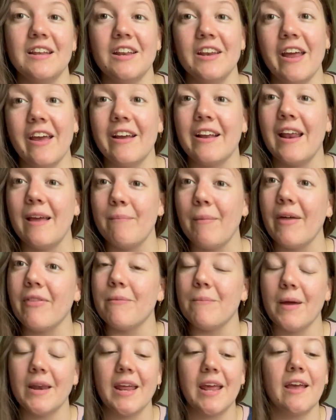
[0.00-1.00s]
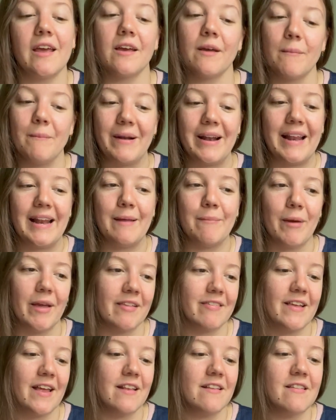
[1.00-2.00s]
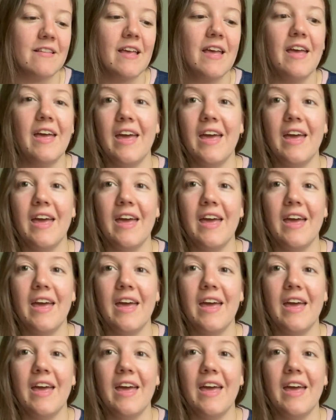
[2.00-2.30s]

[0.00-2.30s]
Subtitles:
you know, claim back the money. It completely makes sense.